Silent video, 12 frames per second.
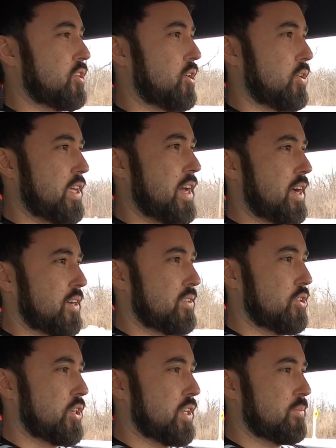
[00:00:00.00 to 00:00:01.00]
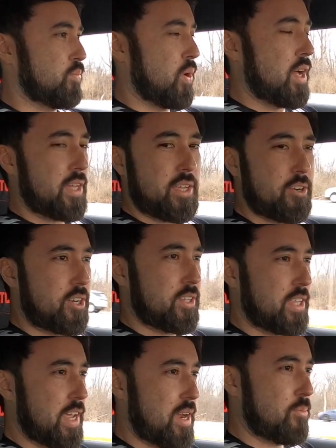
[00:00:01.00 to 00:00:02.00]
So yeah, you can probably hear it
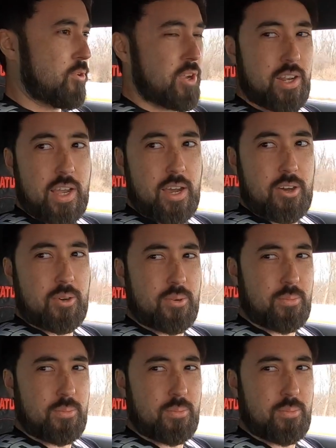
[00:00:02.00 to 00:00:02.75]
in the camera right now,